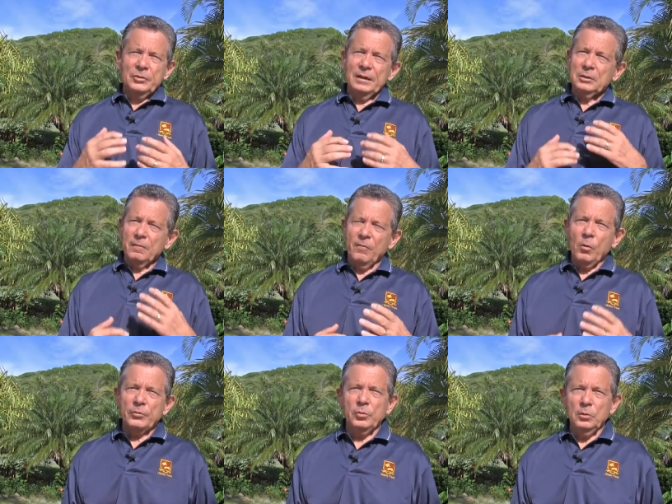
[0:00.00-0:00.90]
So that's our
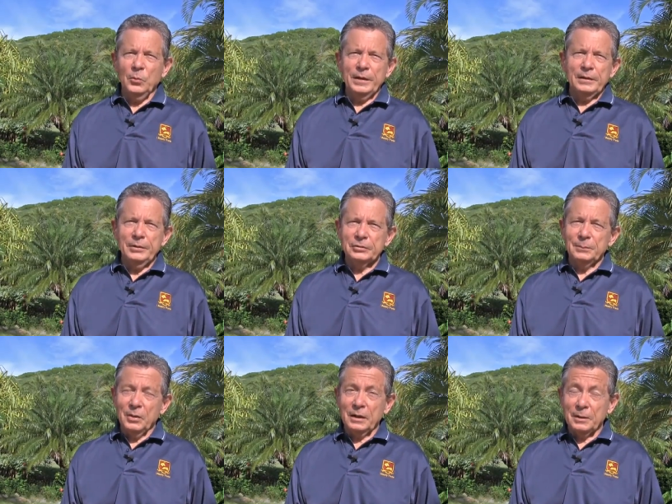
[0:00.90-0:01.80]
fourth tool we can use in
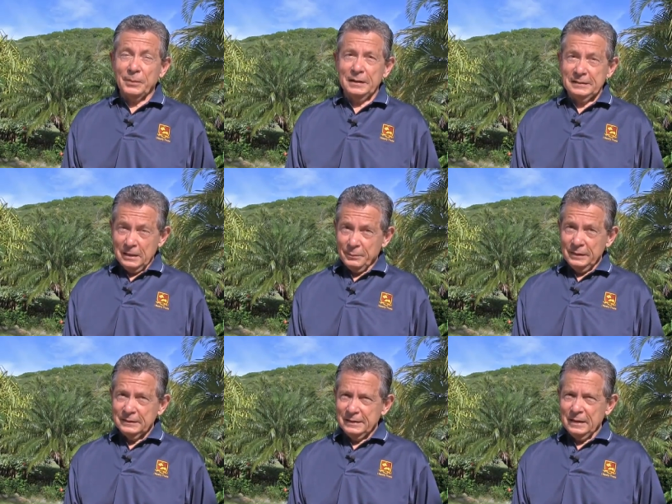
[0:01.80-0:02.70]
the marketplace to help
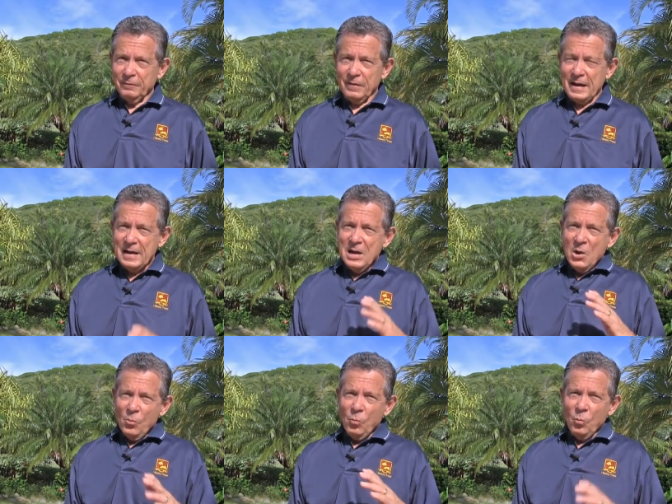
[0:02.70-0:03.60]
us identify
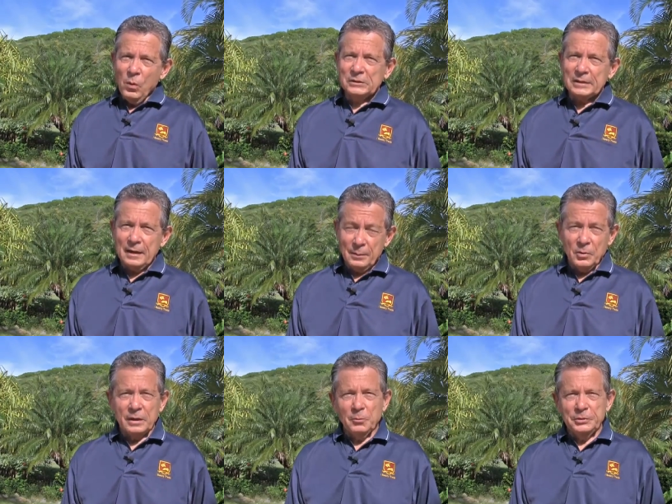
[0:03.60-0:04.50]
what side of the
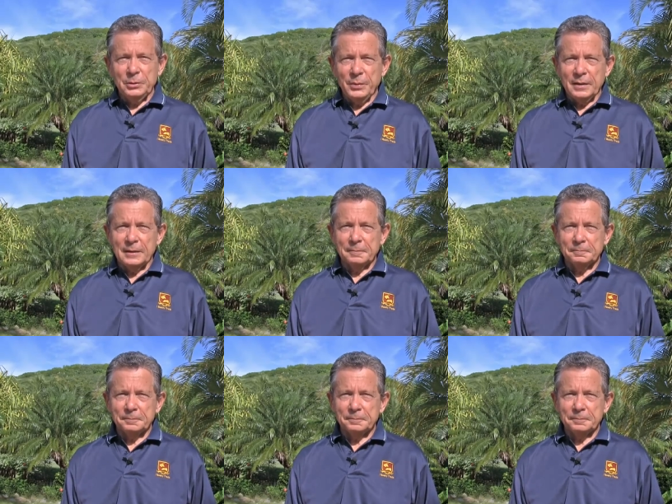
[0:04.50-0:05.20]
market we should be on.